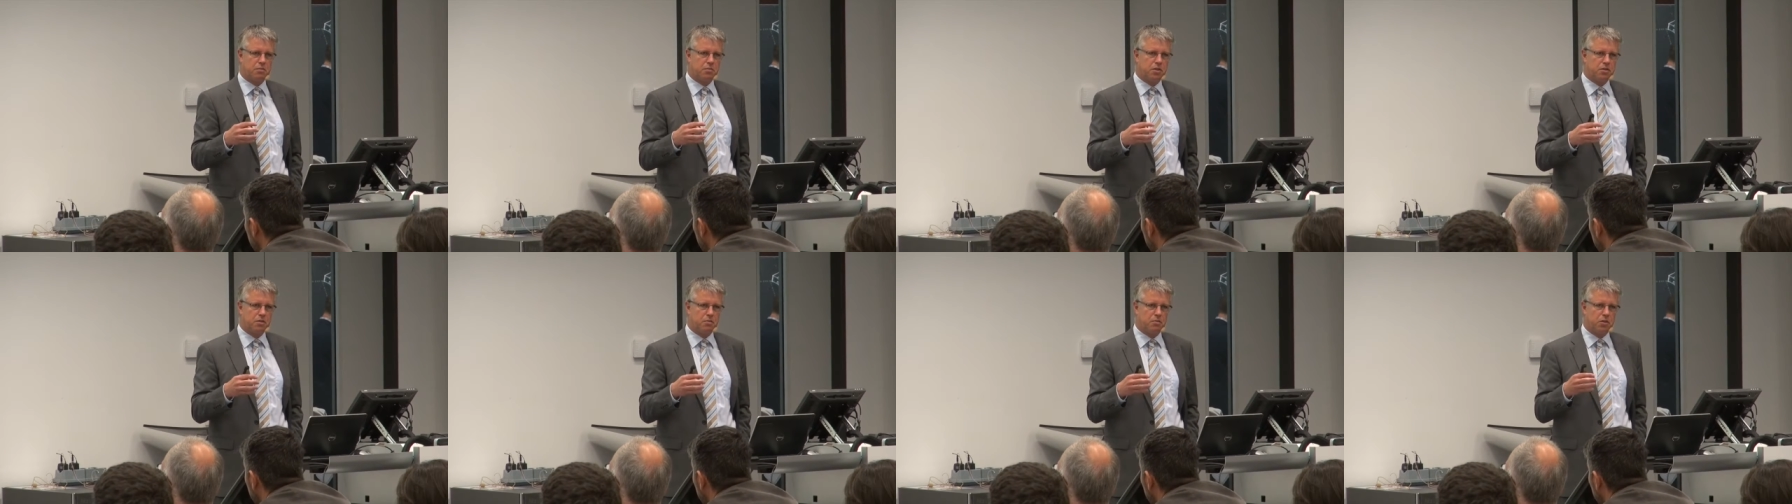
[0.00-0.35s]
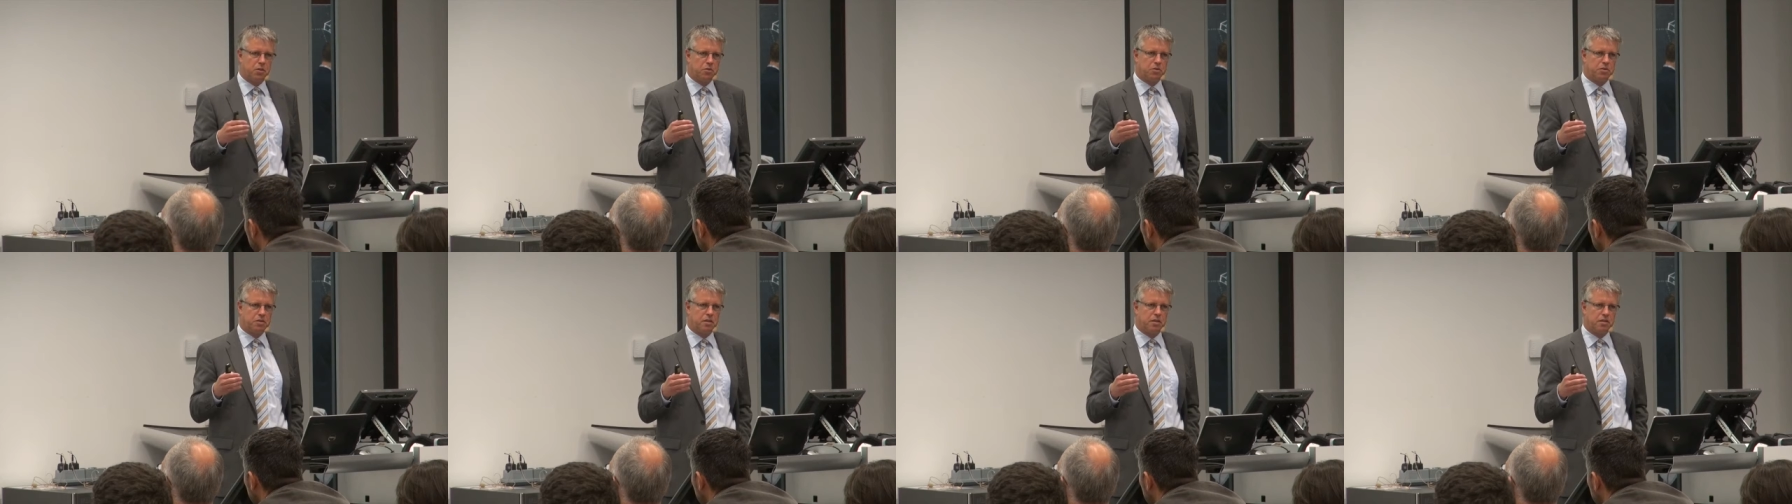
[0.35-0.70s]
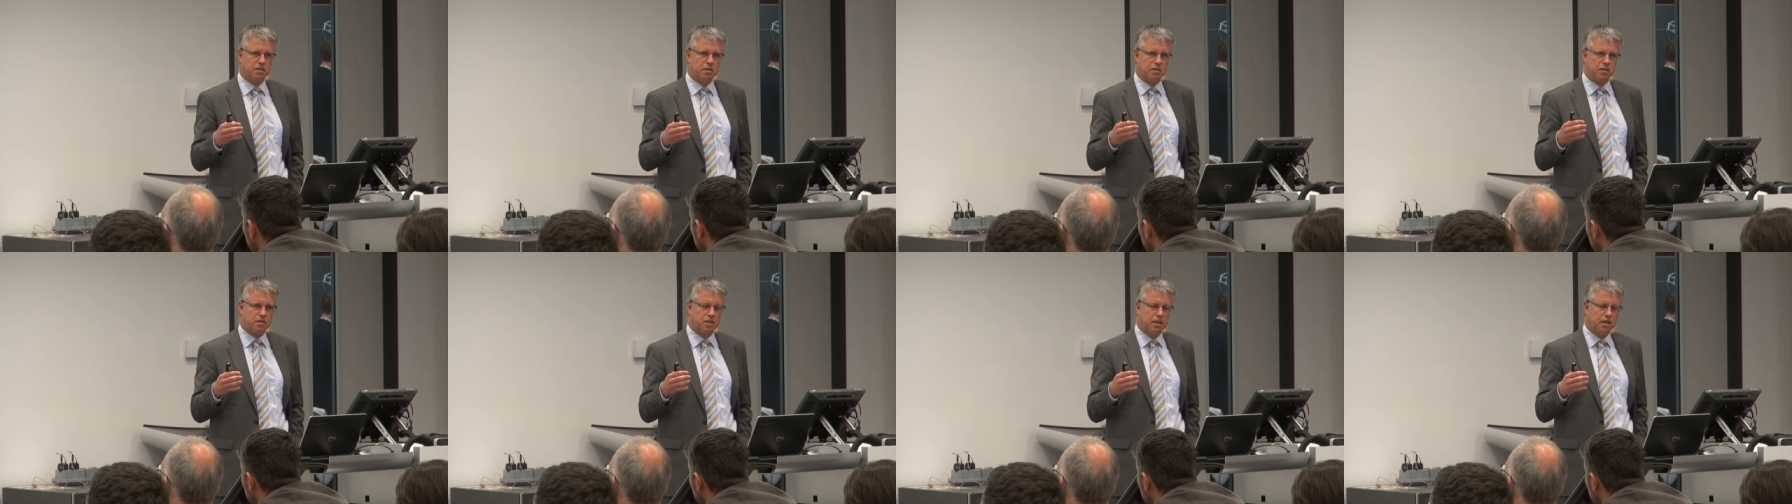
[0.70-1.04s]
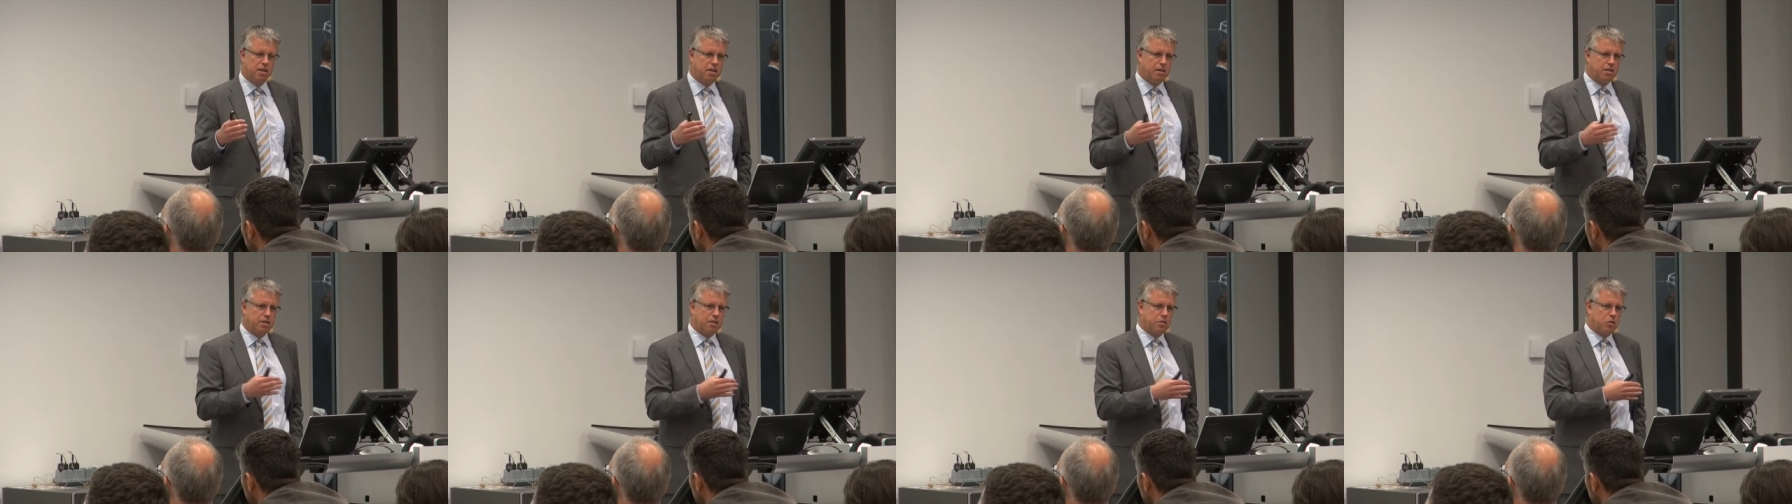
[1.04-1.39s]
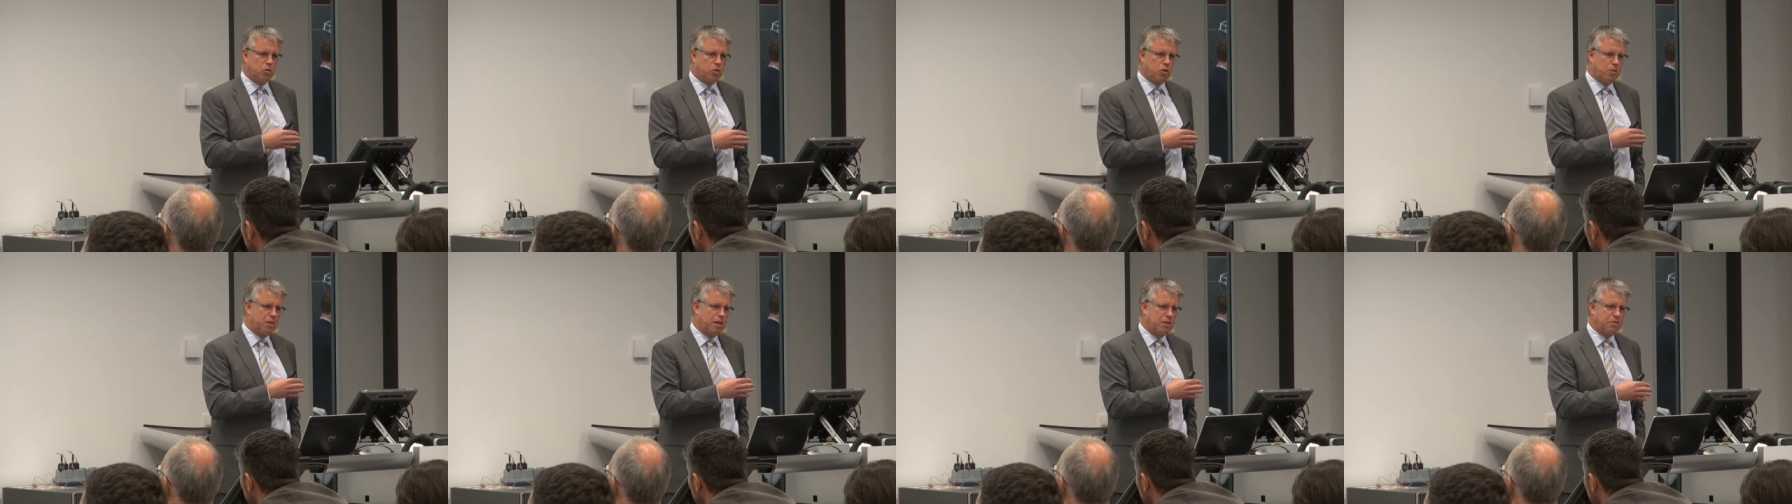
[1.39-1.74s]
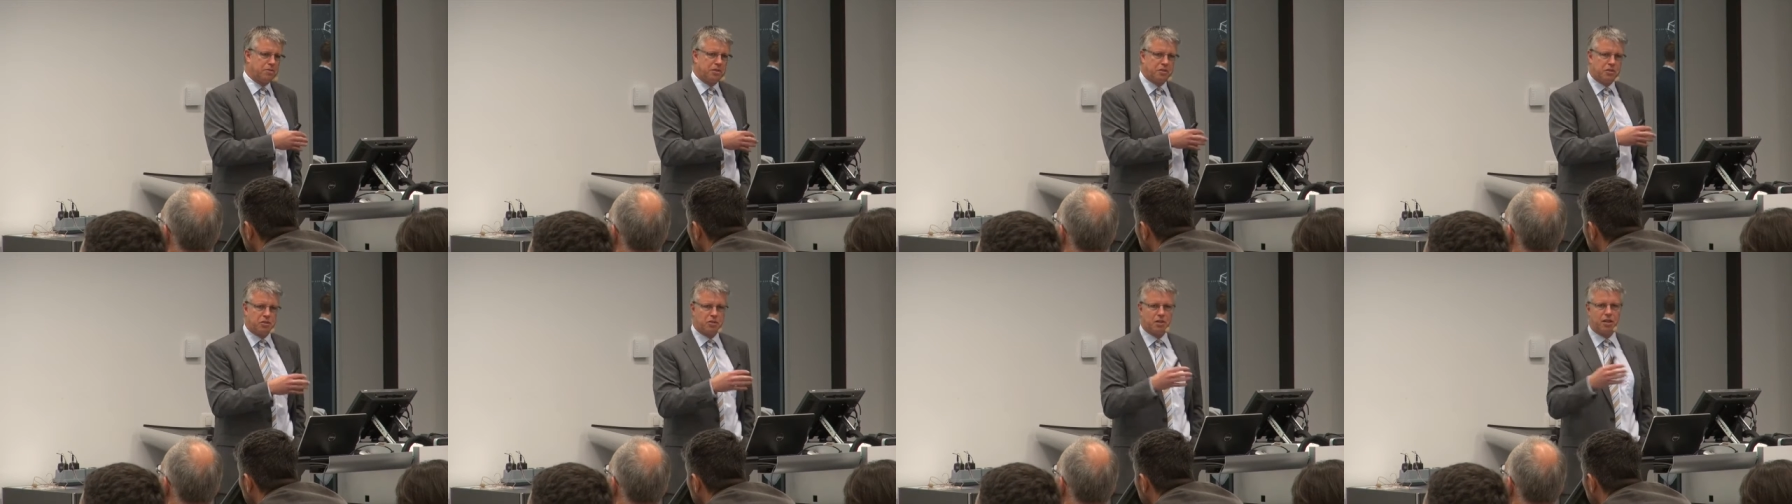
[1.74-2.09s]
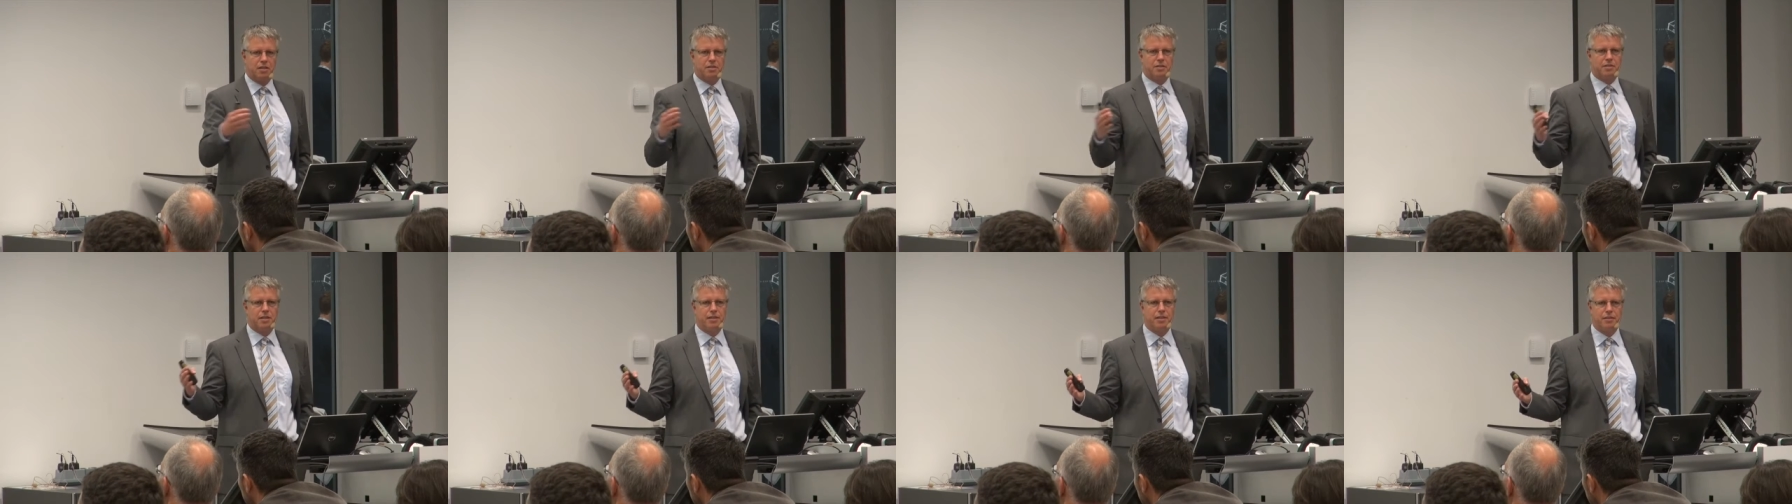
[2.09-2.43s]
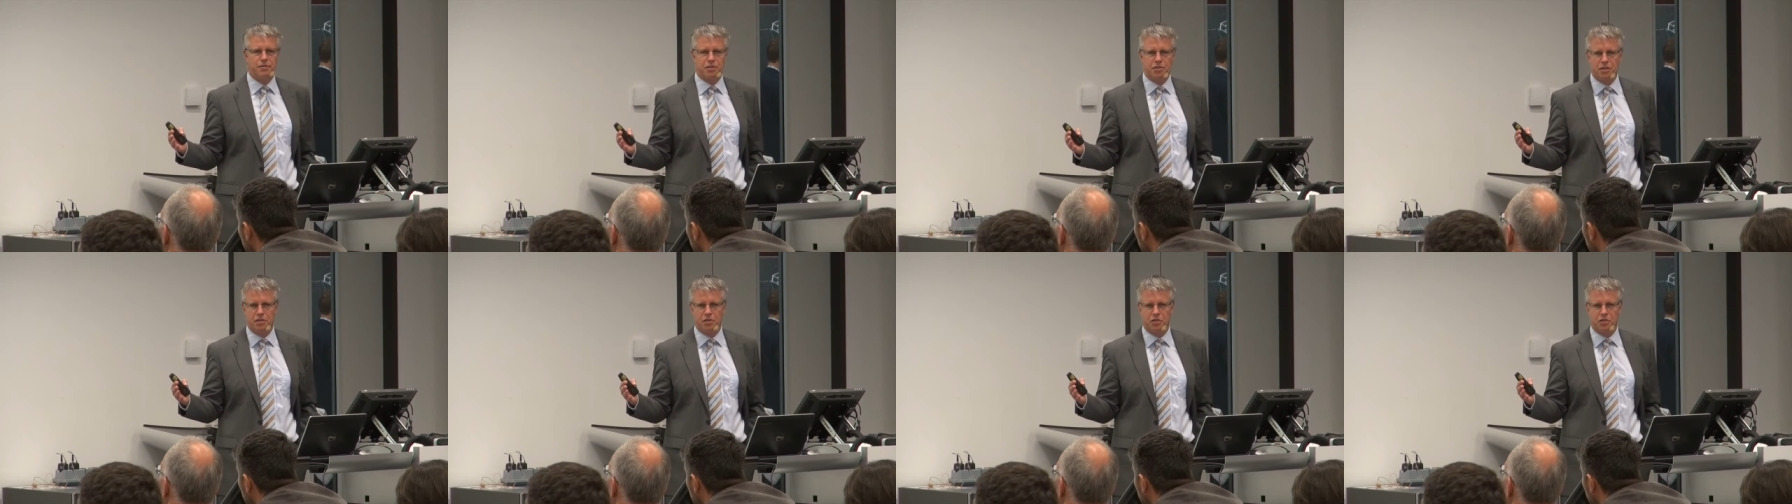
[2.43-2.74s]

Most studies, they talk about digitalization